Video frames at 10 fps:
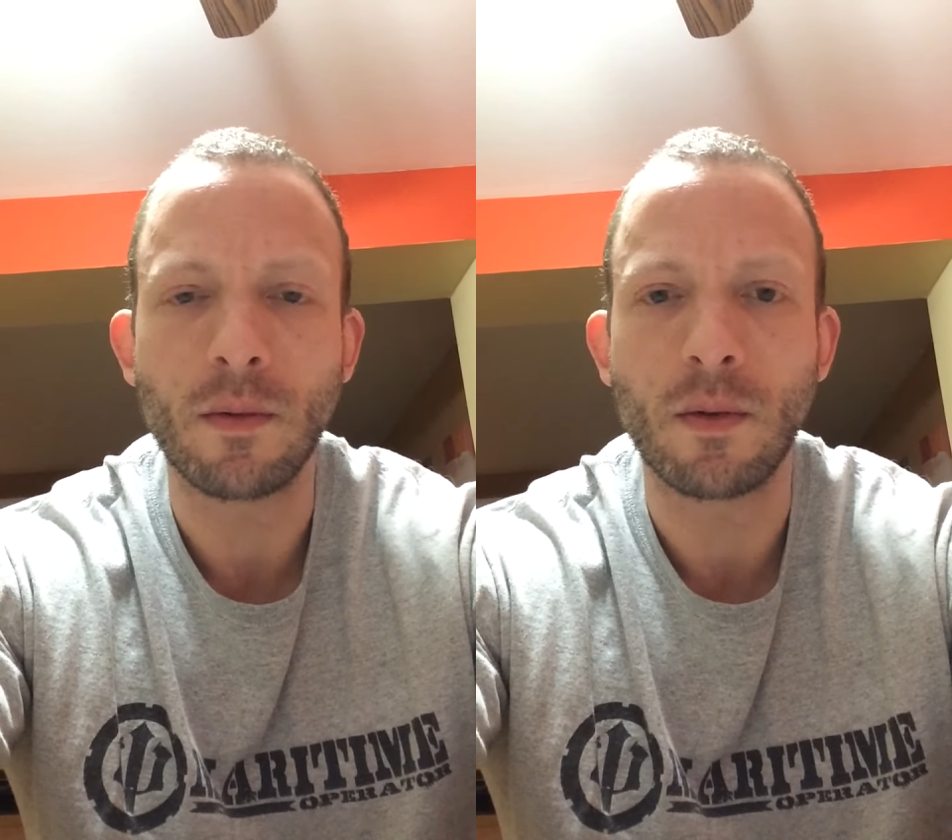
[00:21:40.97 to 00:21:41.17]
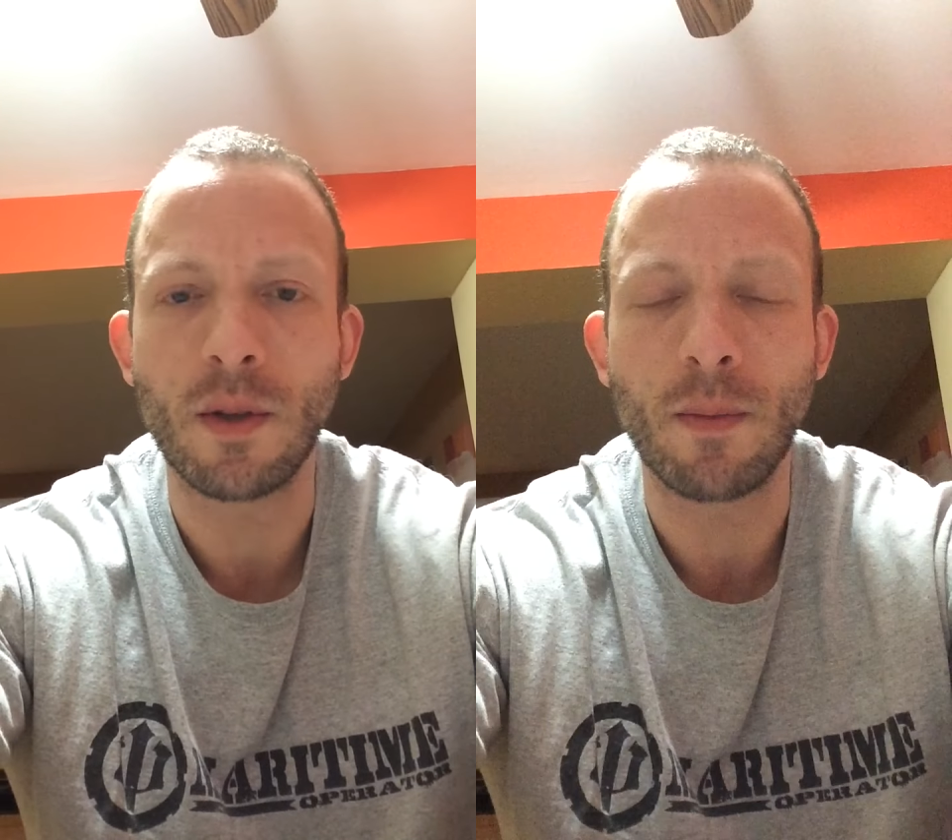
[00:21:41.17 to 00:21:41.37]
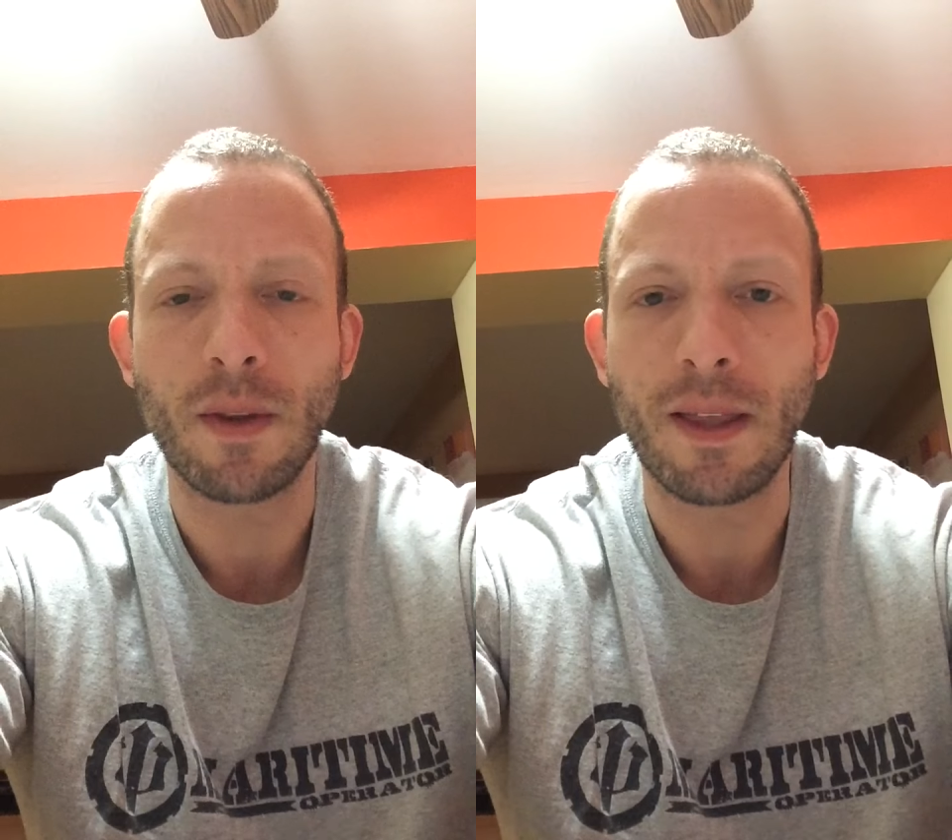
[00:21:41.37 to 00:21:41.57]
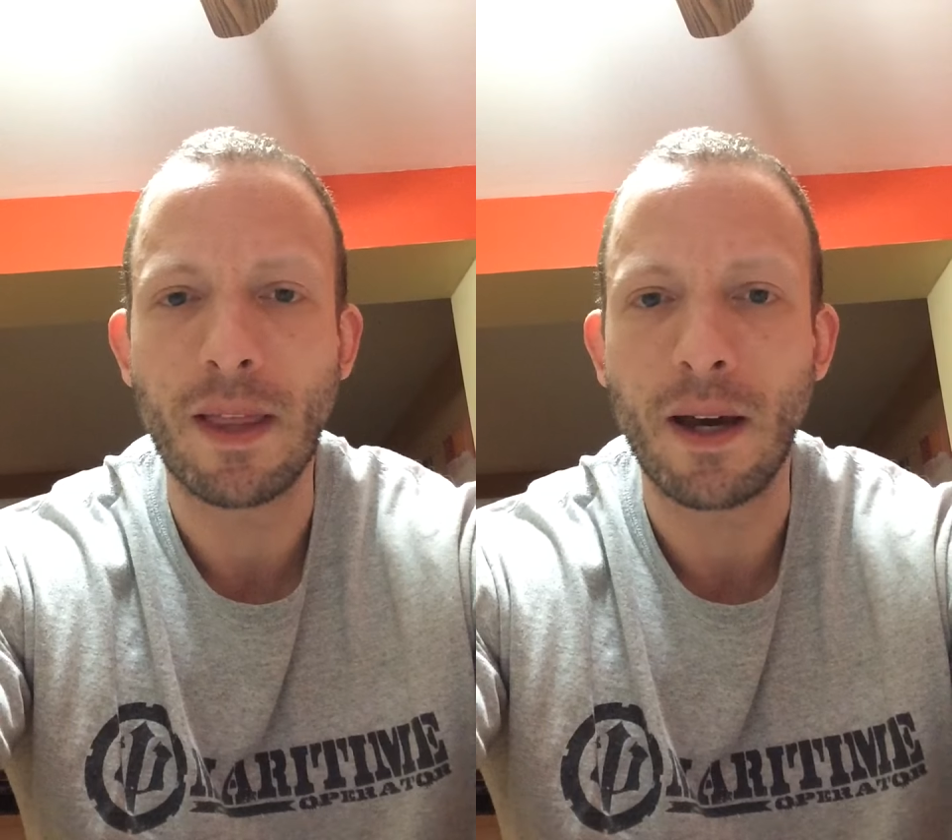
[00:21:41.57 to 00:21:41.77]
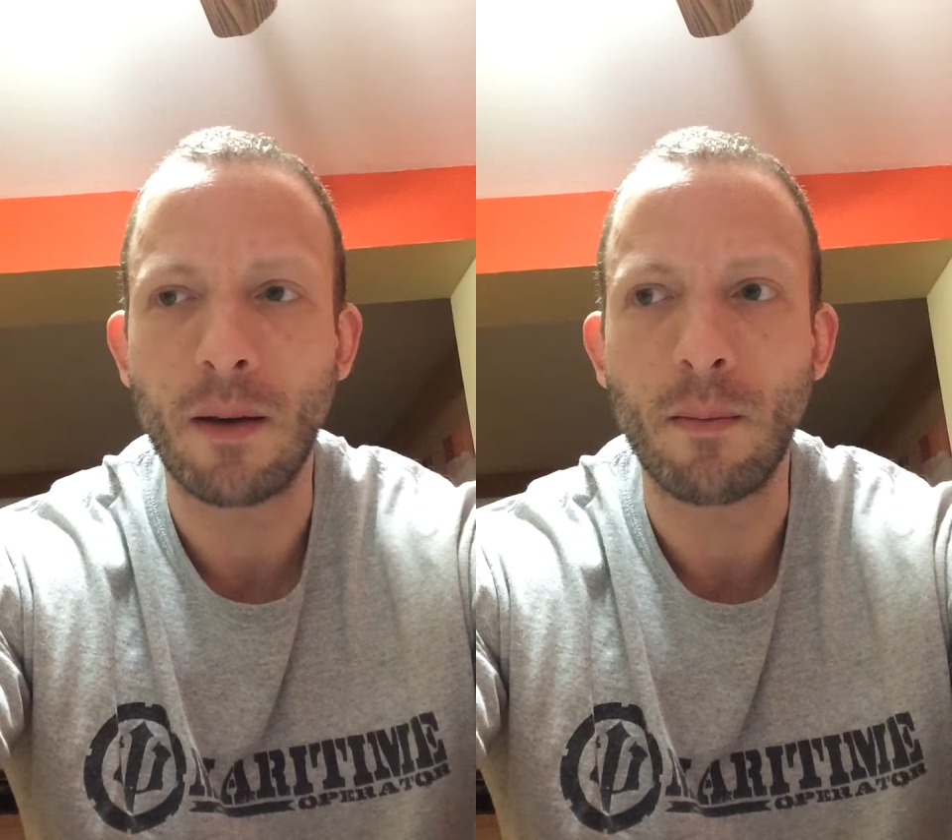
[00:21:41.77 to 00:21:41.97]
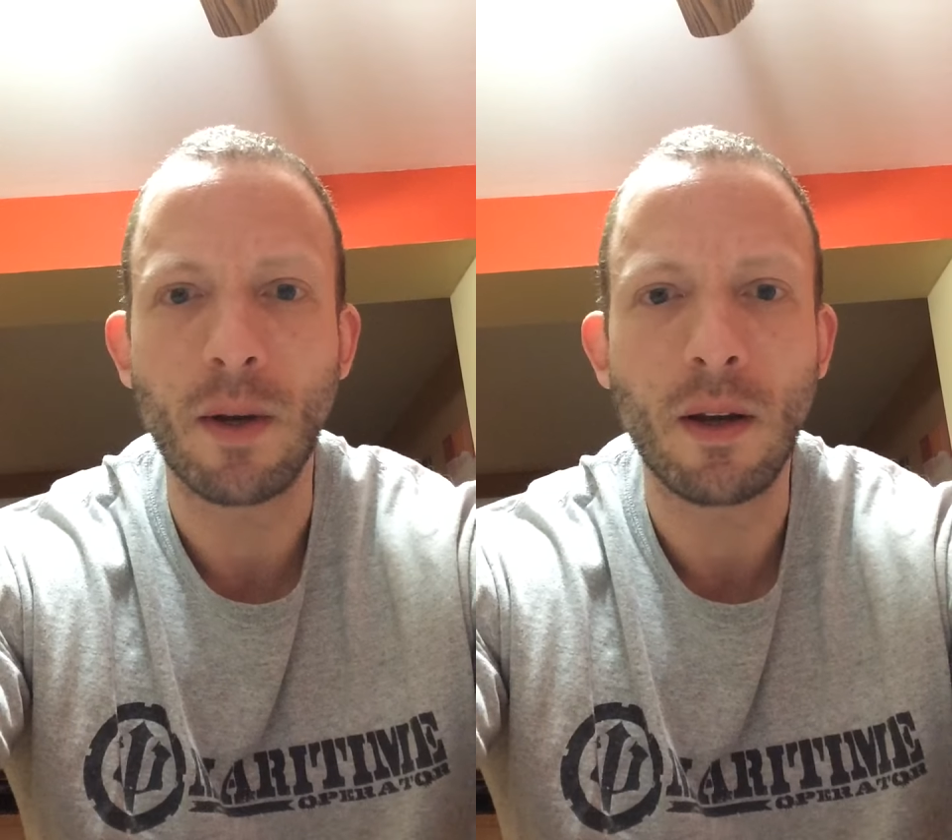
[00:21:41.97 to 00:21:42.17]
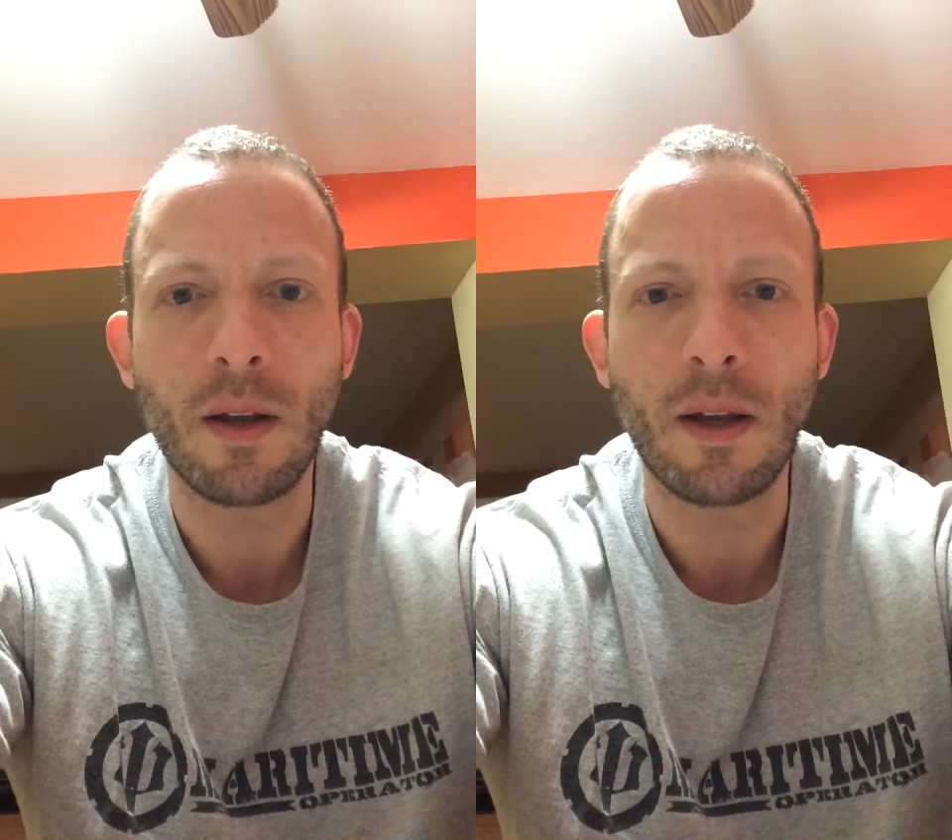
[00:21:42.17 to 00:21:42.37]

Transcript: or something like that, but